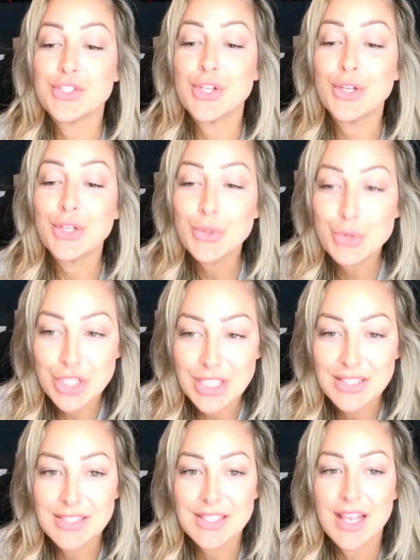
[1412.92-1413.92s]

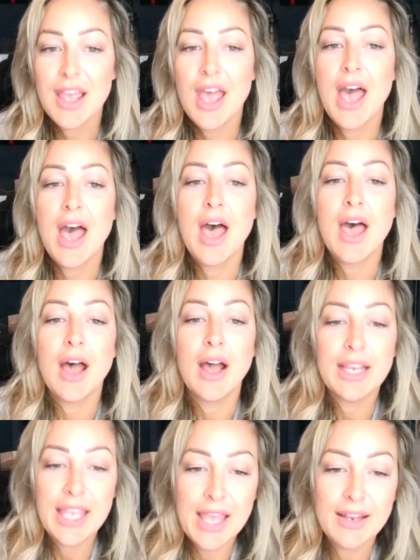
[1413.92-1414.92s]
solutions.
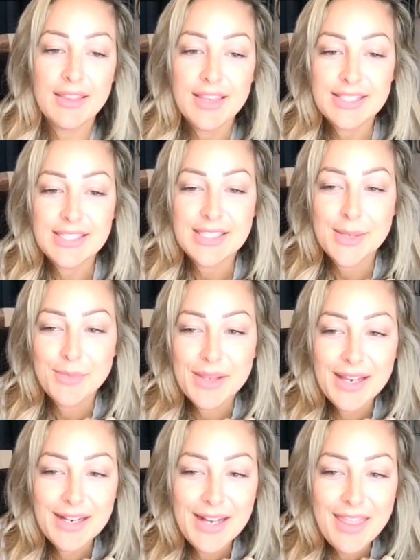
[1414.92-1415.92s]
Again, this is
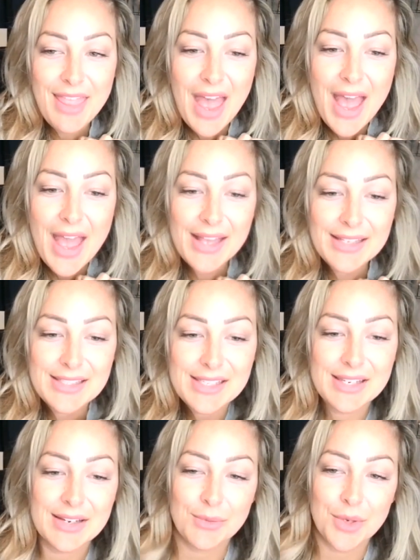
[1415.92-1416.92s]
something that
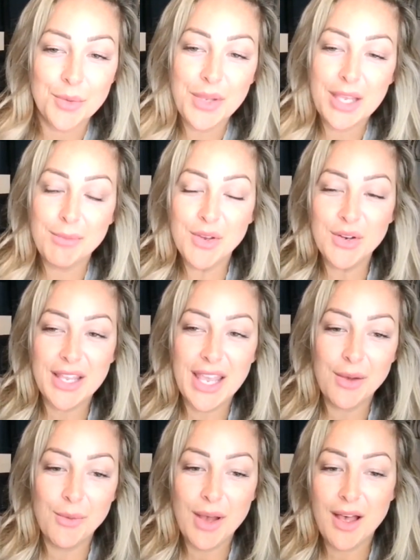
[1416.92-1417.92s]
when we
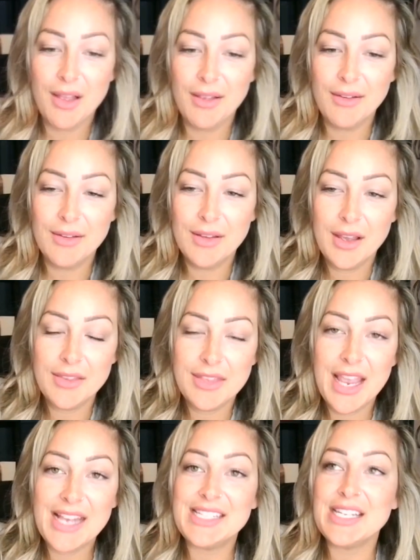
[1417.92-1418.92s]
communicate well,
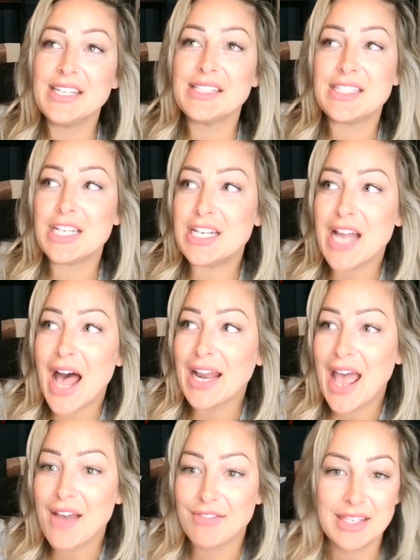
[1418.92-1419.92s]
the idea is to
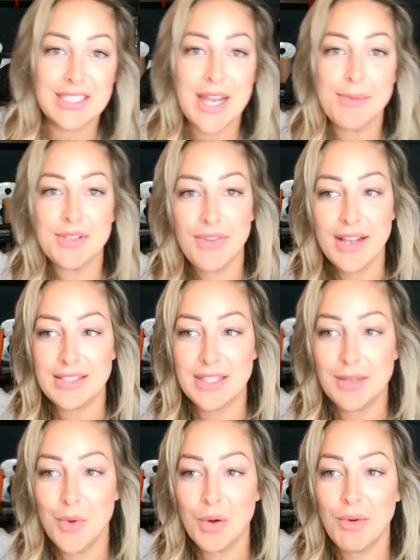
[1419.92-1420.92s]
not have these types of
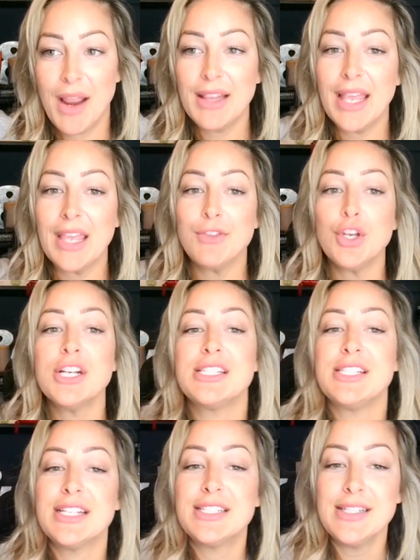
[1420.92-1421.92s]
fights anymore, right? Like, if you're
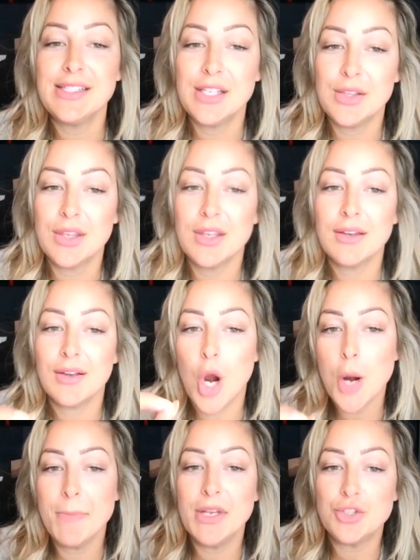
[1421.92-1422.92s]
addicted to the
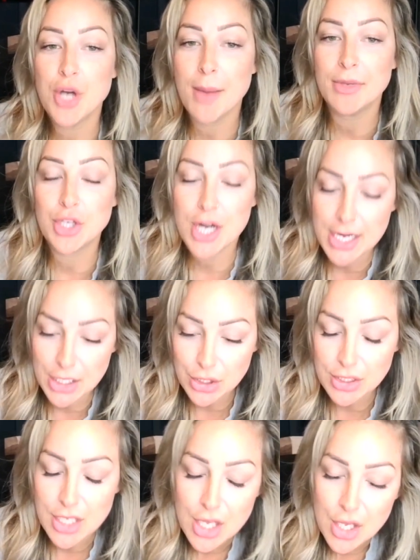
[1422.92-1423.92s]
Karpman Drama
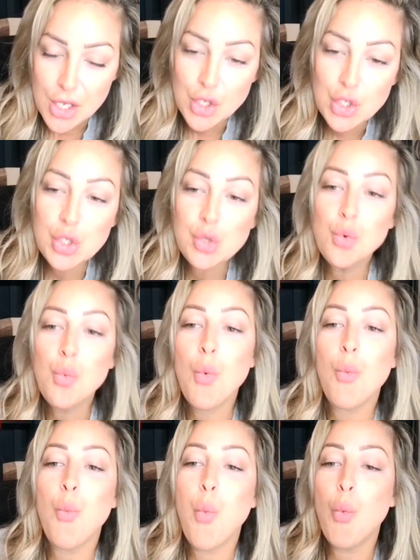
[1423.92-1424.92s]
Triangle,
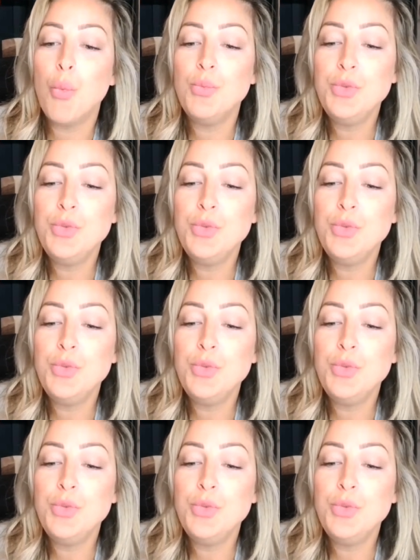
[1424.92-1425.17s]
you